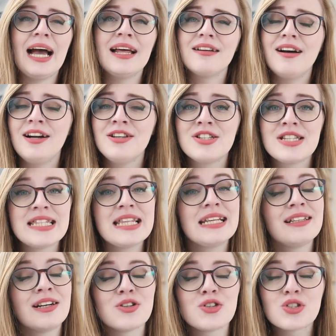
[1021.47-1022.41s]
and I just
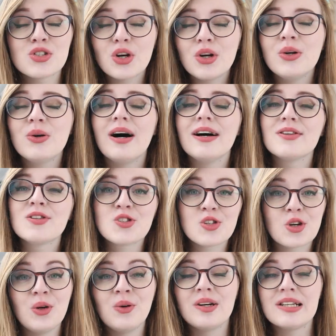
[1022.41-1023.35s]
think that's so,
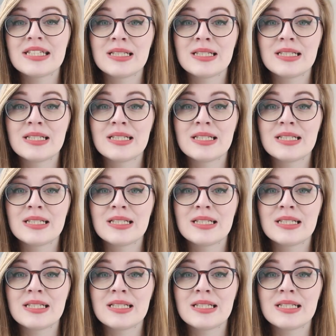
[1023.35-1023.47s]
so